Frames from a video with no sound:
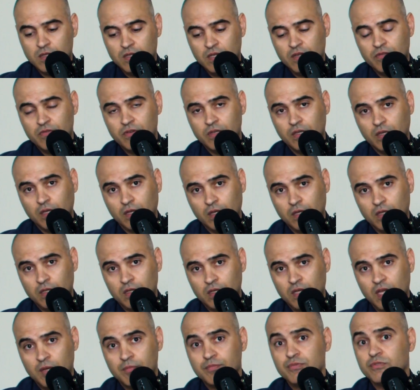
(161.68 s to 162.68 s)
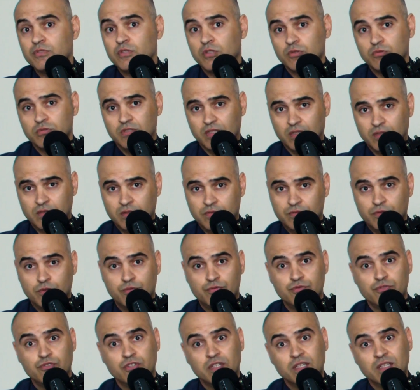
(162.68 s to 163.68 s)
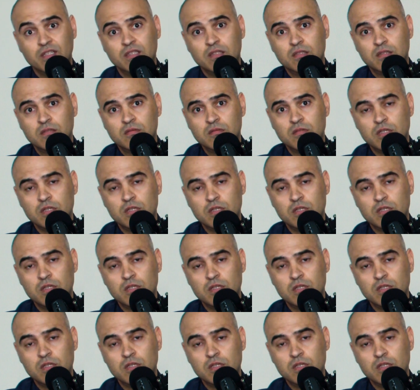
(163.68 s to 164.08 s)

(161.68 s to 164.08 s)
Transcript: Giving a product for free